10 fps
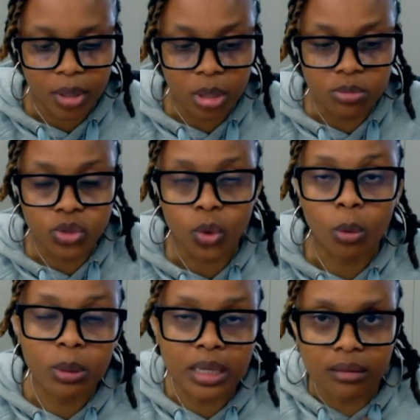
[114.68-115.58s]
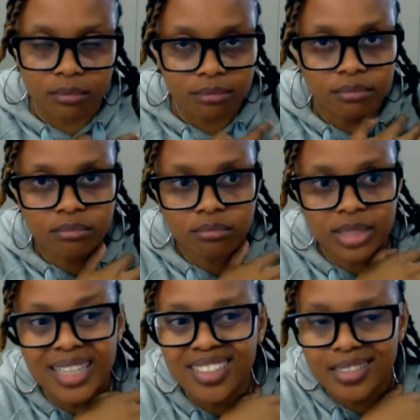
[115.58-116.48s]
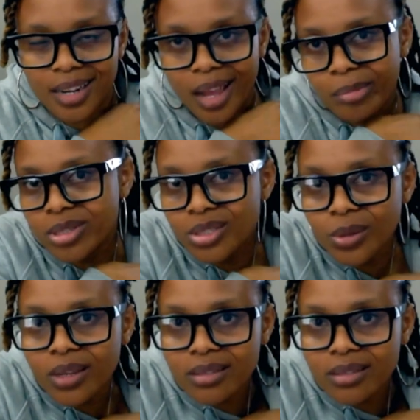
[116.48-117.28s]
absorbing things that happen to